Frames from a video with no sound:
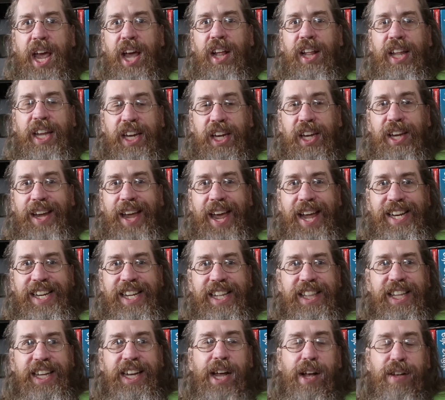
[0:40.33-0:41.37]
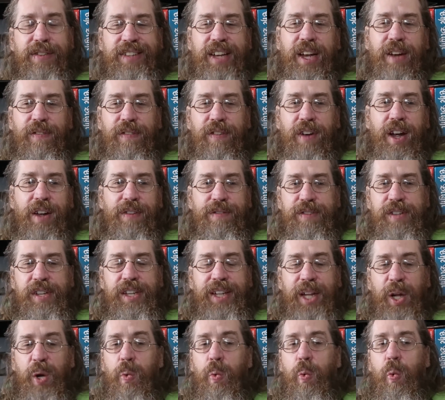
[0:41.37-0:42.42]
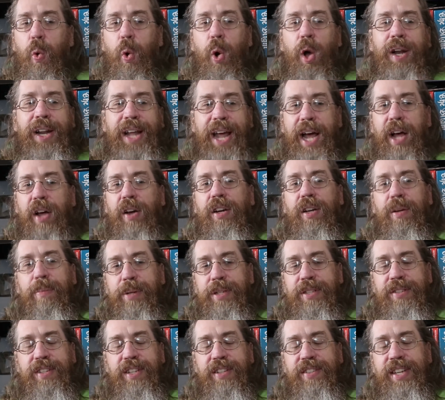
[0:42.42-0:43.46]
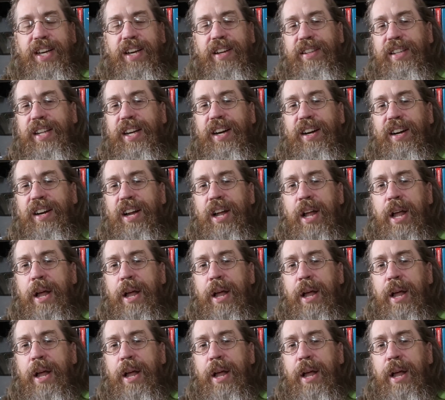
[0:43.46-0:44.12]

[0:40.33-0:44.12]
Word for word: like anything else. I've I've seen like one alchemist that's out there.